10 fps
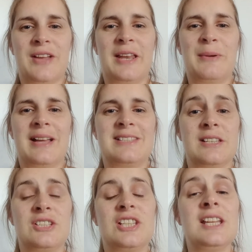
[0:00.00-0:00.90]
Anyway,
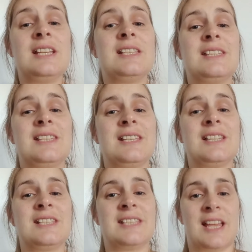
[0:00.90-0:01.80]
so she
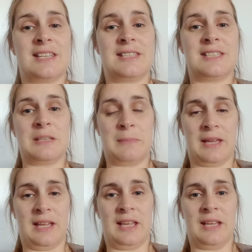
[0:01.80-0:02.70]
said to
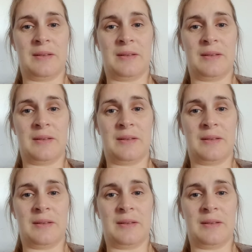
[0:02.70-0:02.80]
me,